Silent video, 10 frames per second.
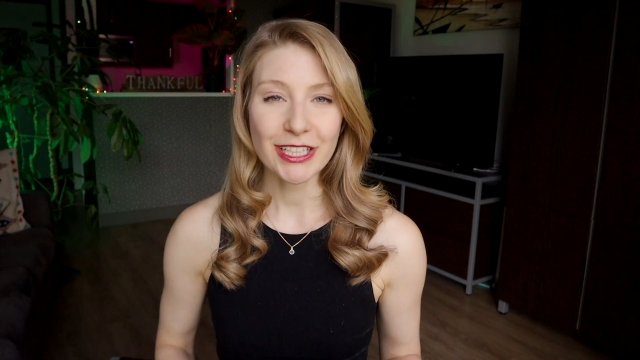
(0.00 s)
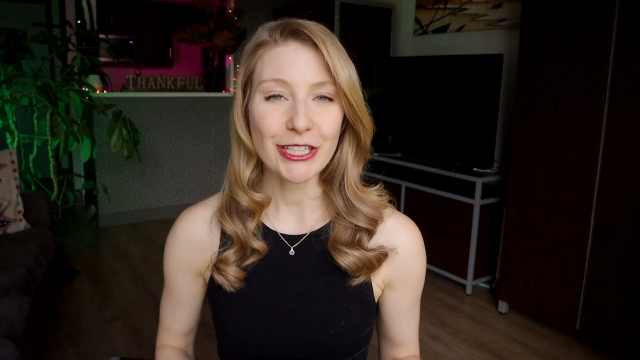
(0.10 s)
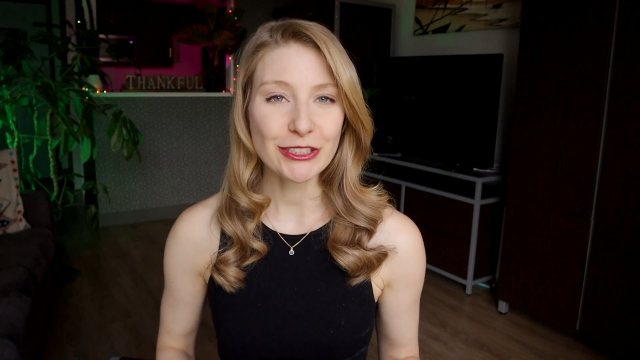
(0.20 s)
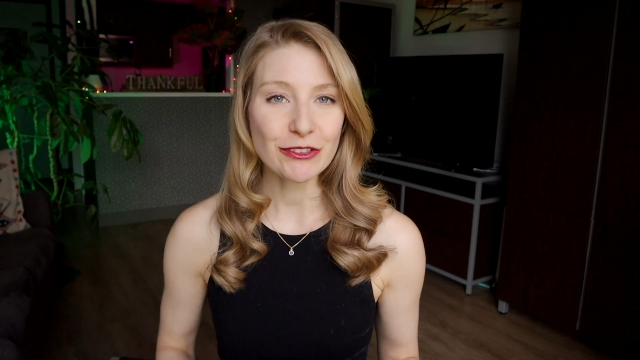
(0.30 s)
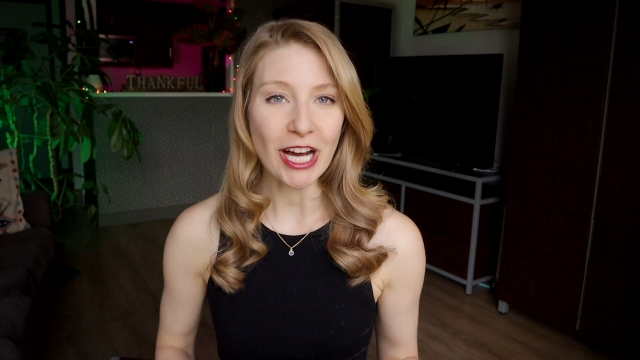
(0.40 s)

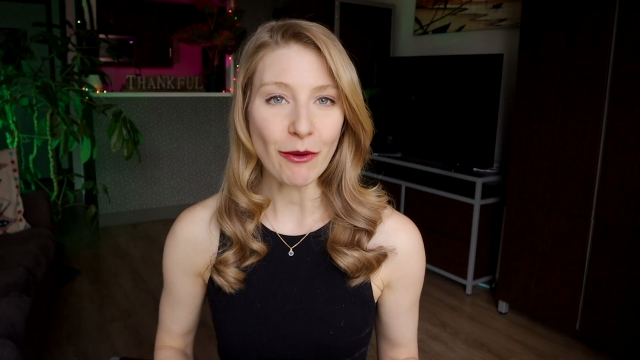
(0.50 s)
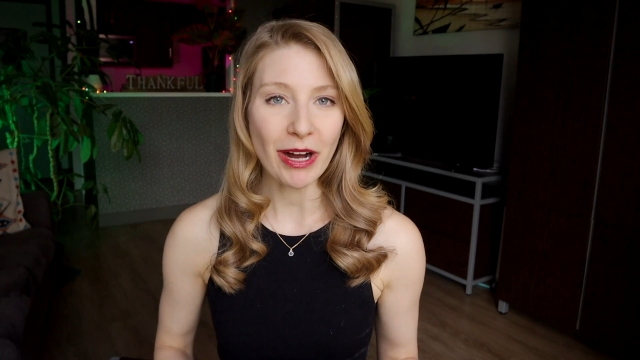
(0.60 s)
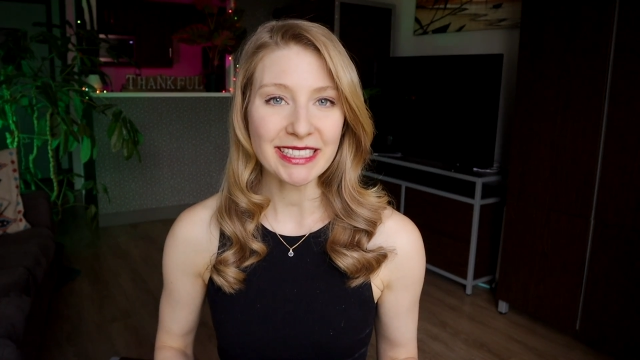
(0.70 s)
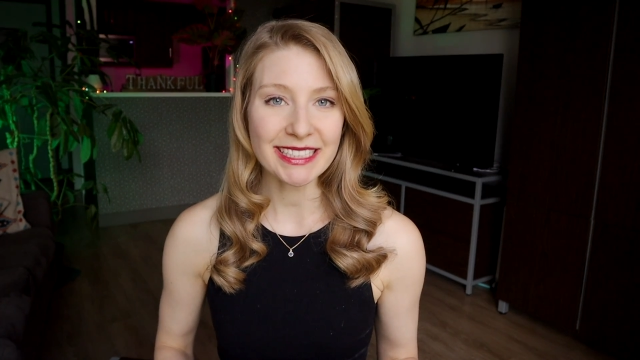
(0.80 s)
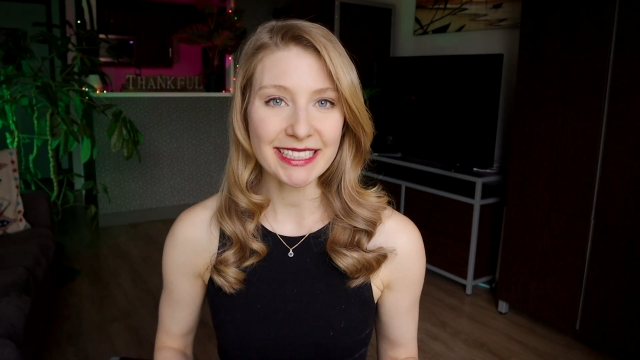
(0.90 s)
You do not
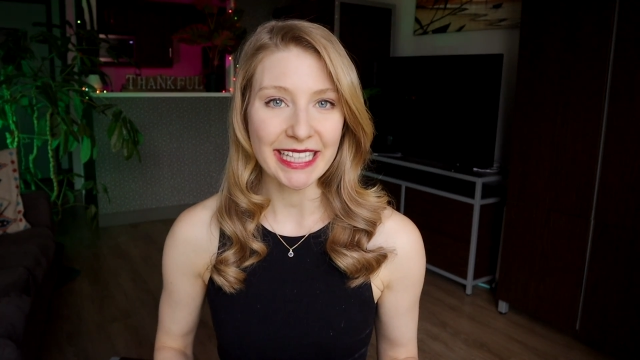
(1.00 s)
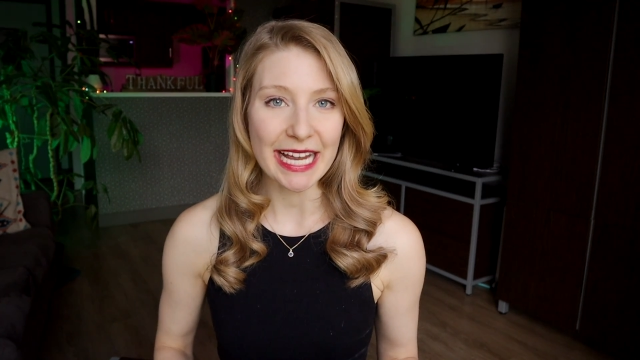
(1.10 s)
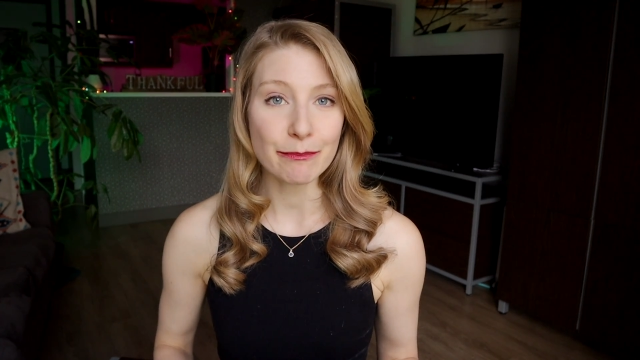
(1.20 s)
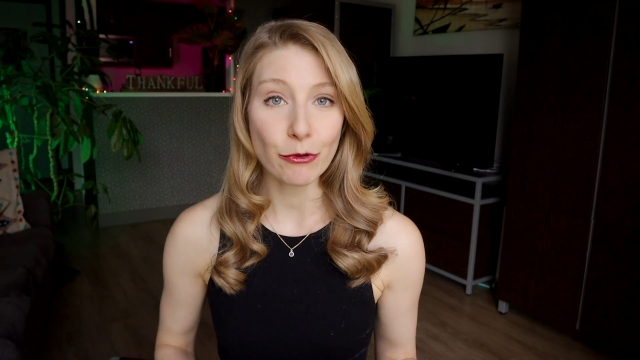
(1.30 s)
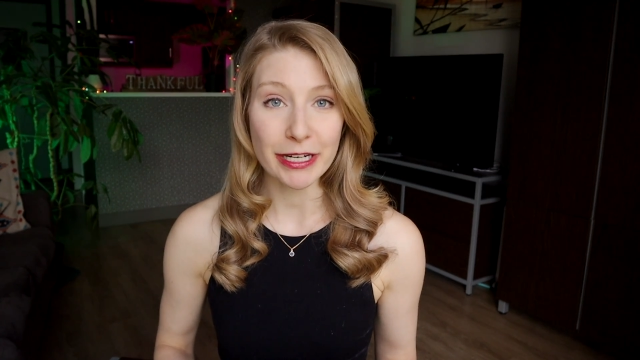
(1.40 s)
want to
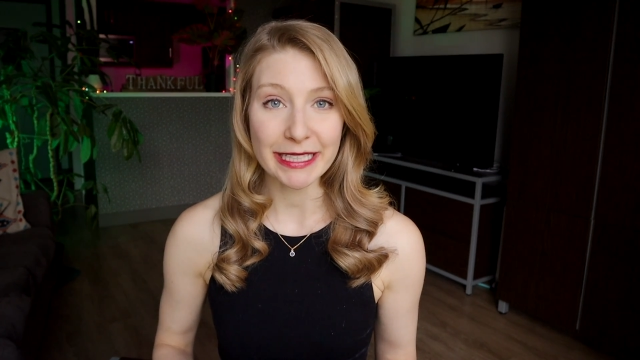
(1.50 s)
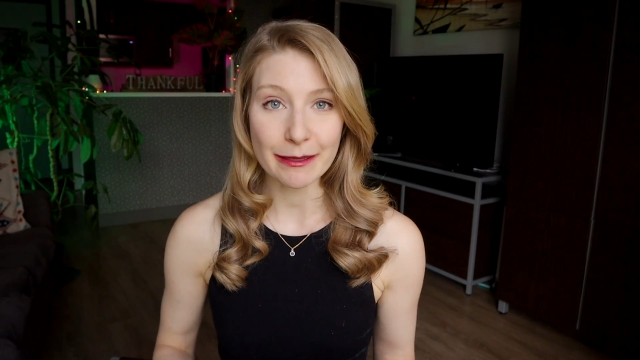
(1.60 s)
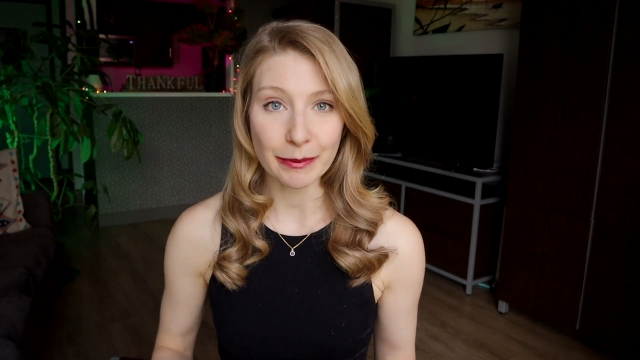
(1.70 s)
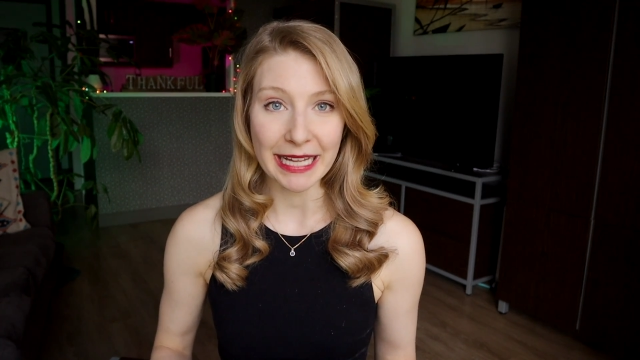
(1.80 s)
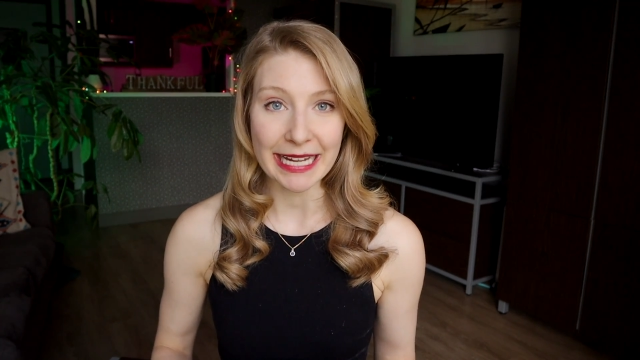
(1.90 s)
delay boarding
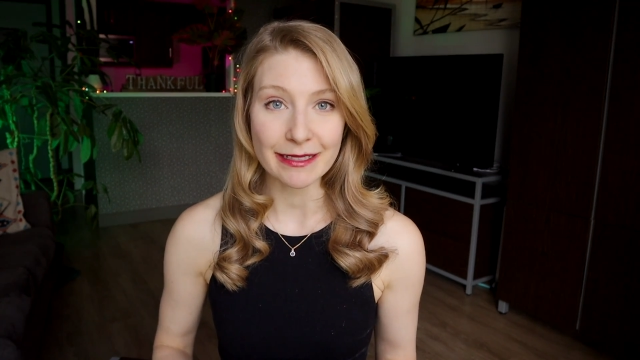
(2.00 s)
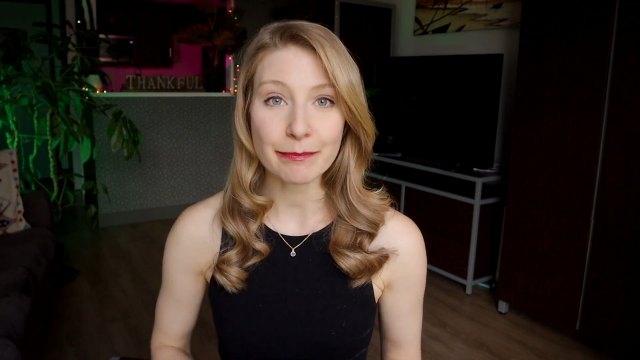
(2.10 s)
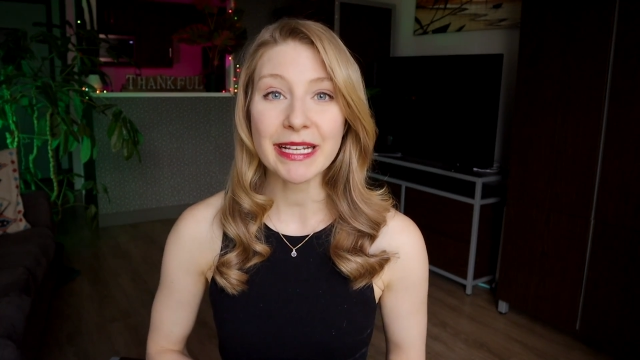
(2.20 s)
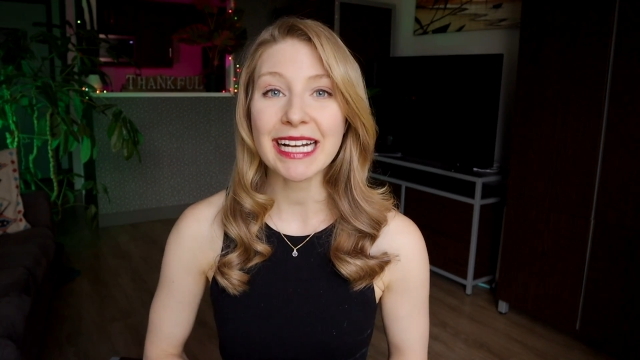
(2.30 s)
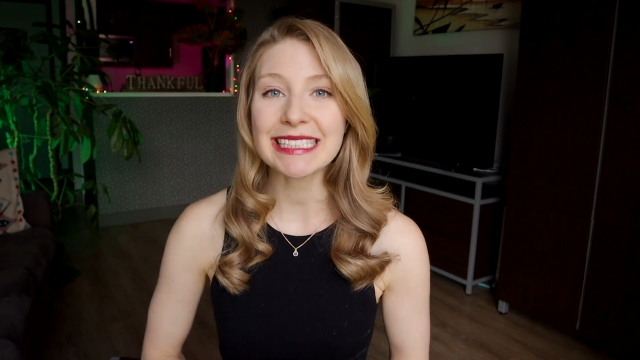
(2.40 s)
the plane
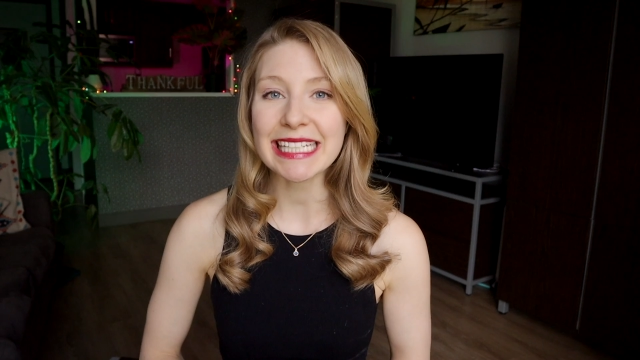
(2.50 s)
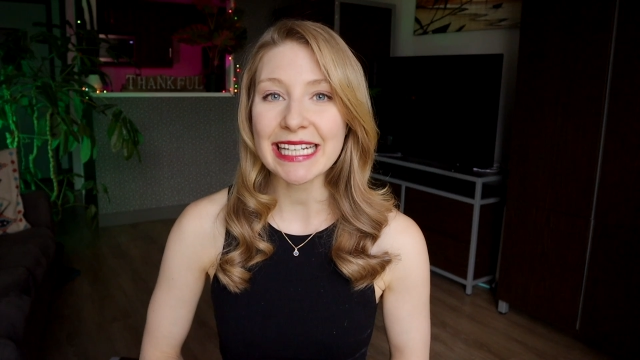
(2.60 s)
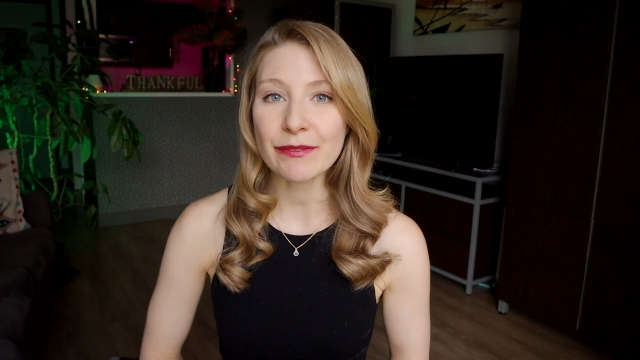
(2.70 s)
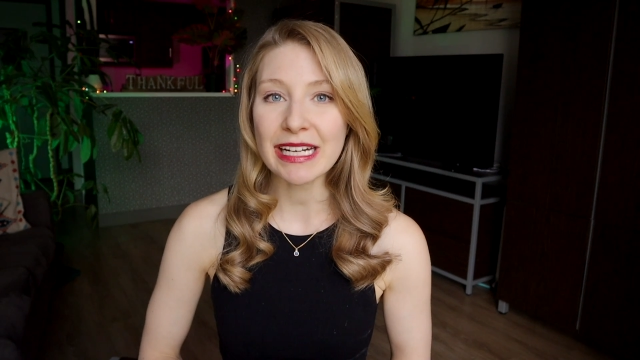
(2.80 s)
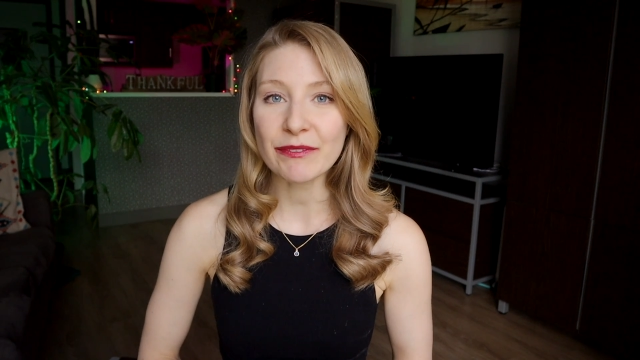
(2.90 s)
because
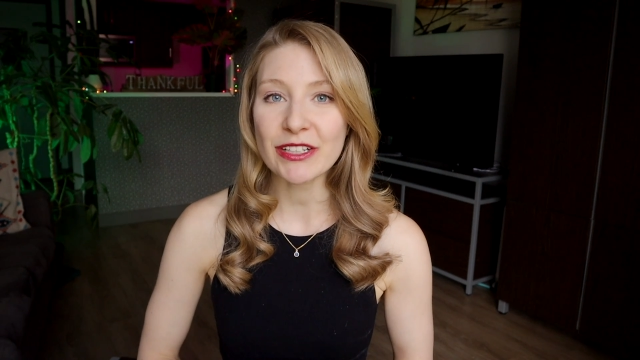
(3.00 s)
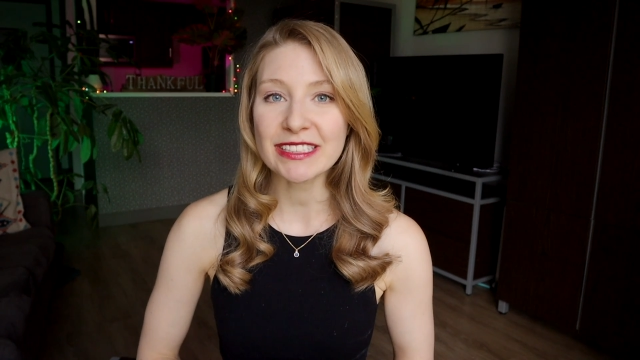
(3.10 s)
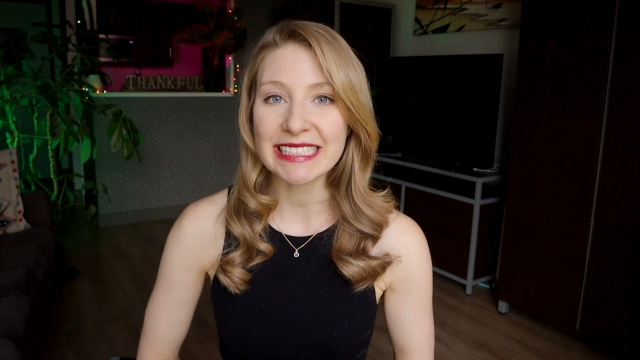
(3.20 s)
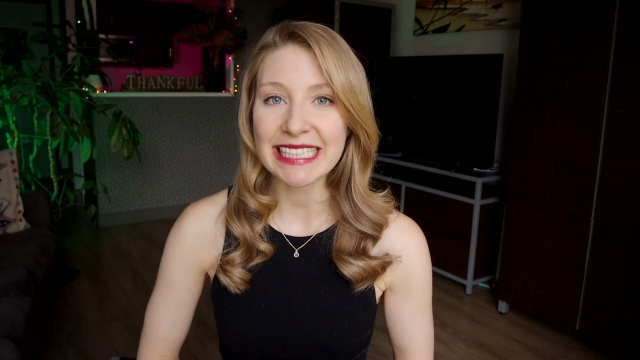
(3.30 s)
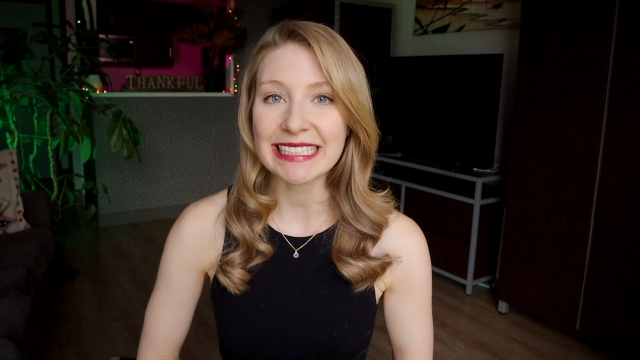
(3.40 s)
even if your
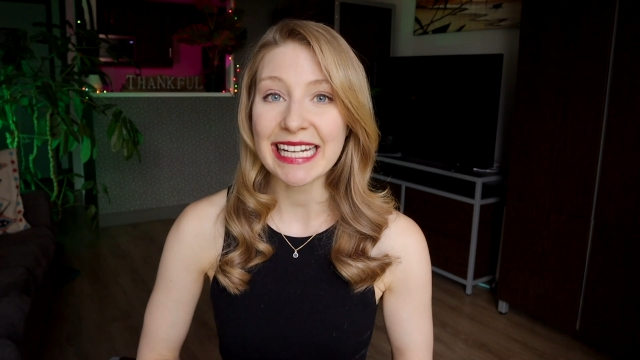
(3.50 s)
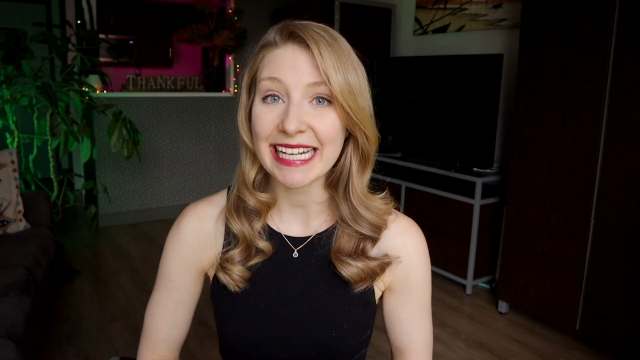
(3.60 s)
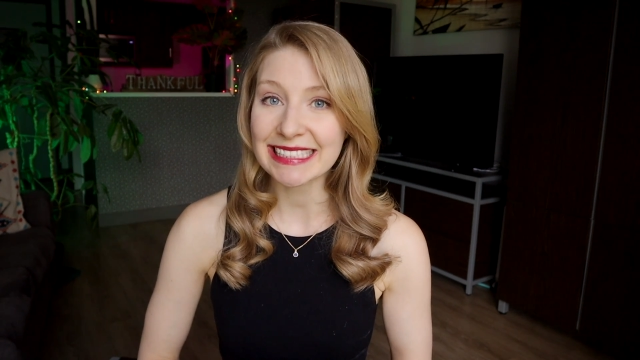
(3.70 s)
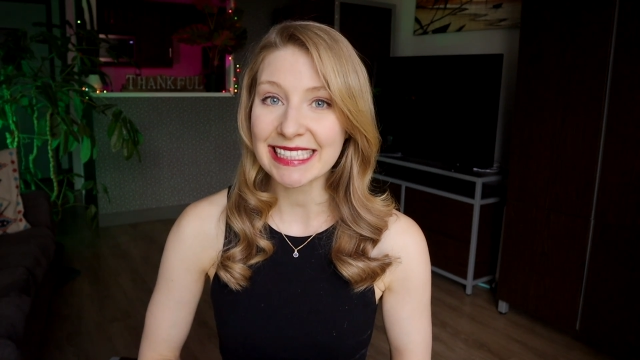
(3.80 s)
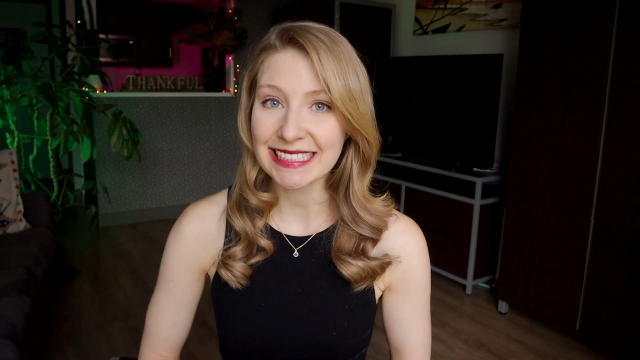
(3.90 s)
seat
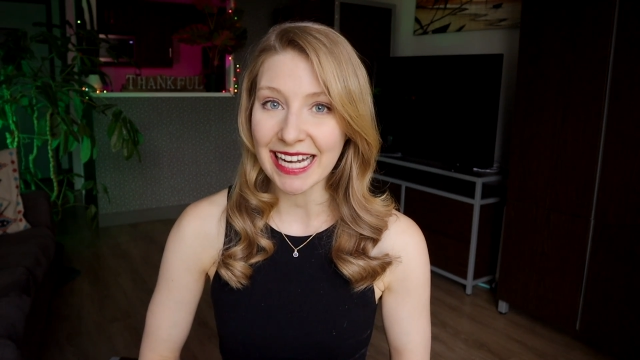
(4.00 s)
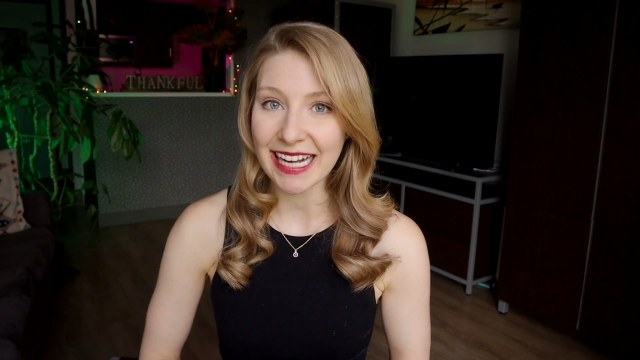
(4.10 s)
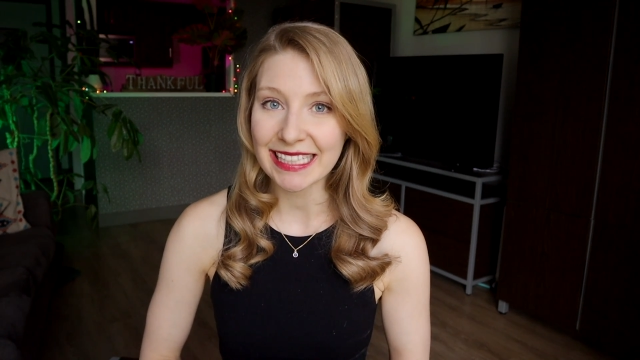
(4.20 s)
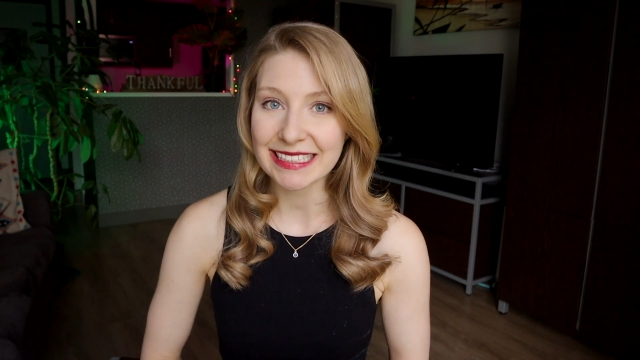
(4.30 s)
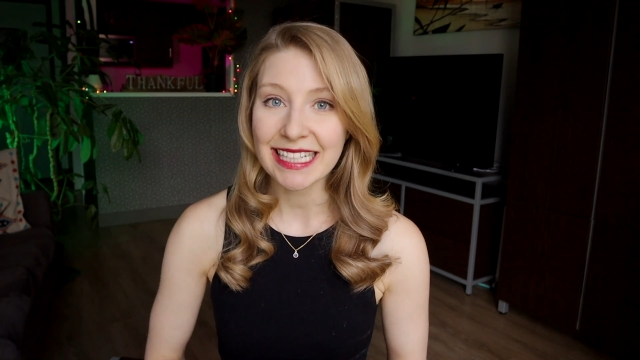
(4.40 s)
is
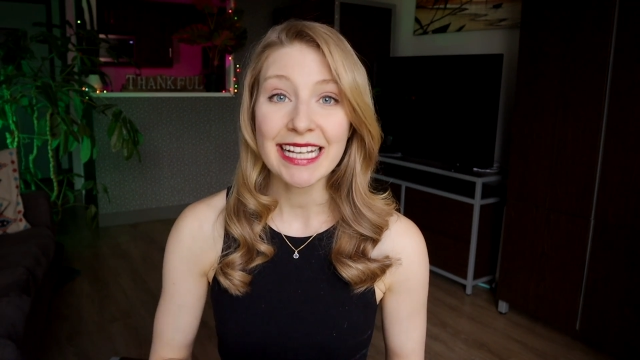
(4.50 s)
assigned,